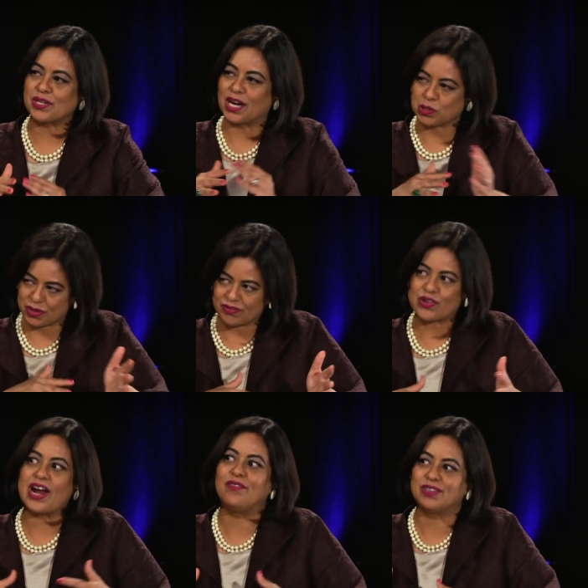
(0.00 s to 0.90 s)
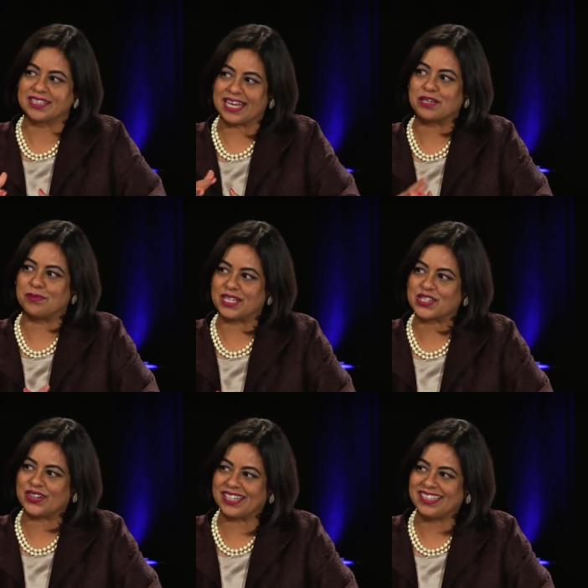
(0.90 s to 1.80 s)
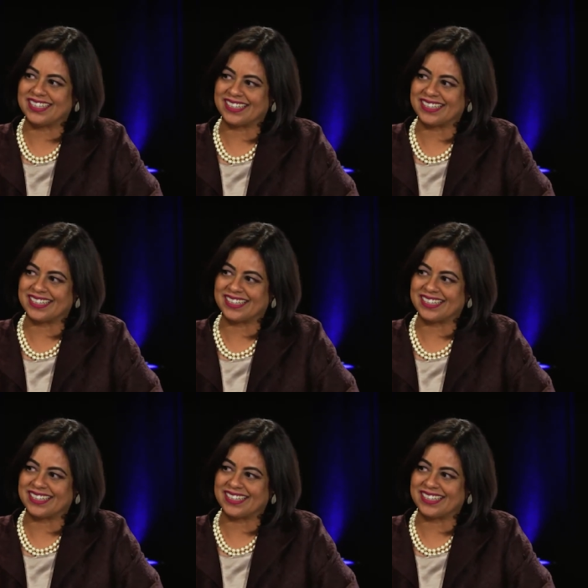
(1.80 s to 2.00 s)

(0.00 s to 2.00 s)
so young to have traveled that much, right?